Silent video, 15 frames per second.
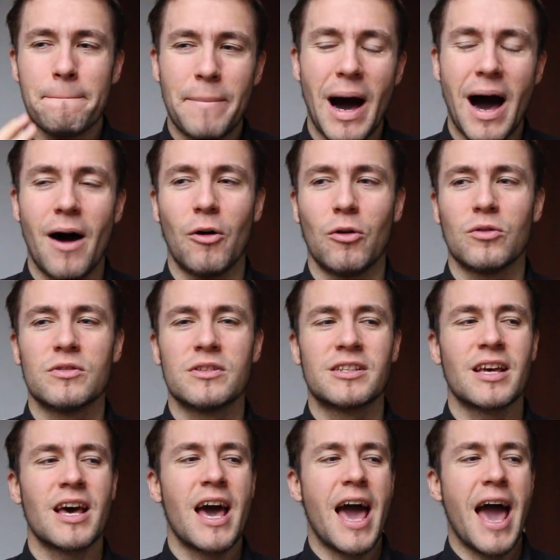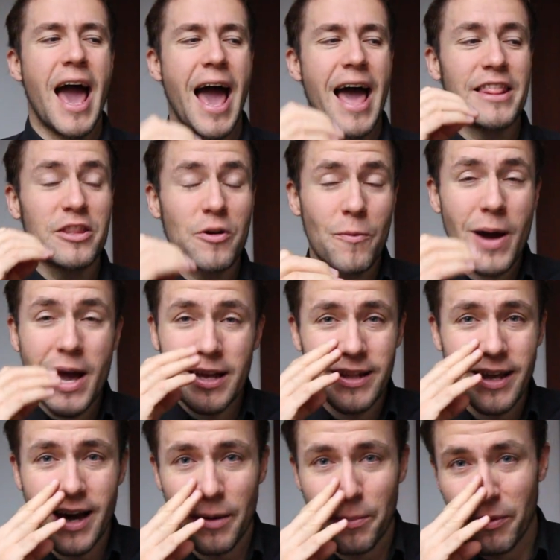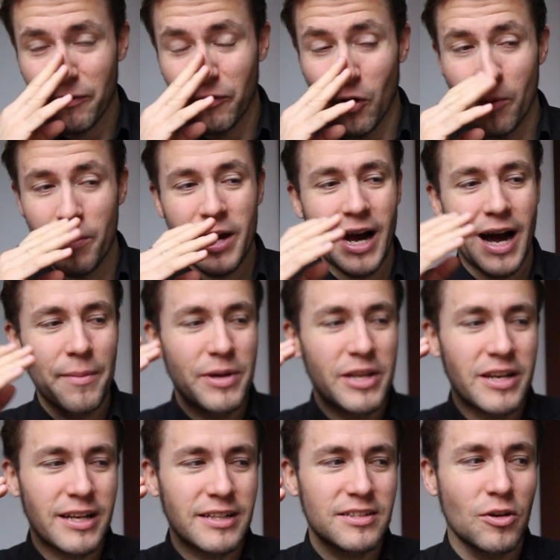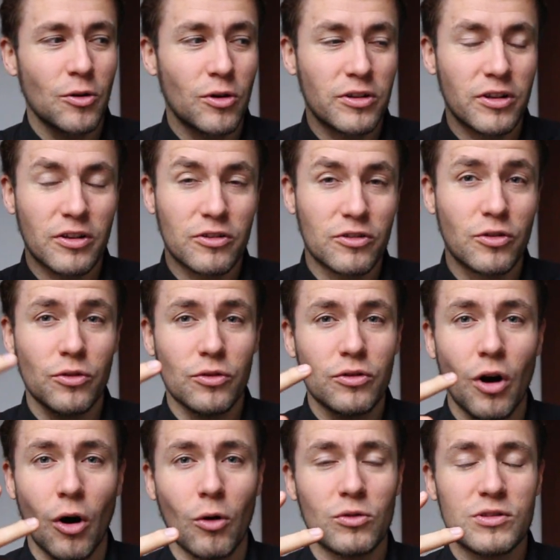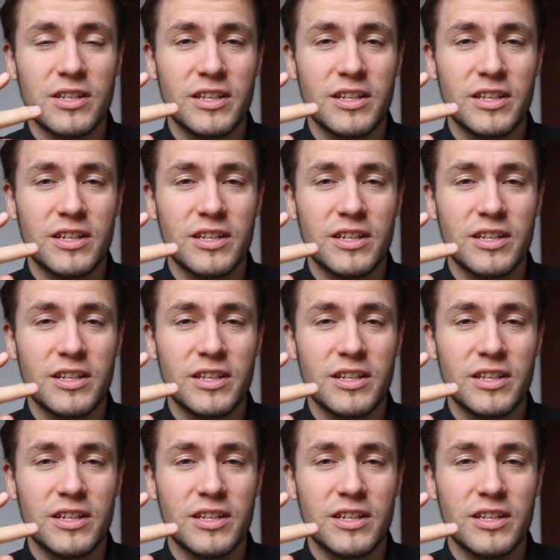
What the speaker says: And the way they are performing, I mean, they scored two goals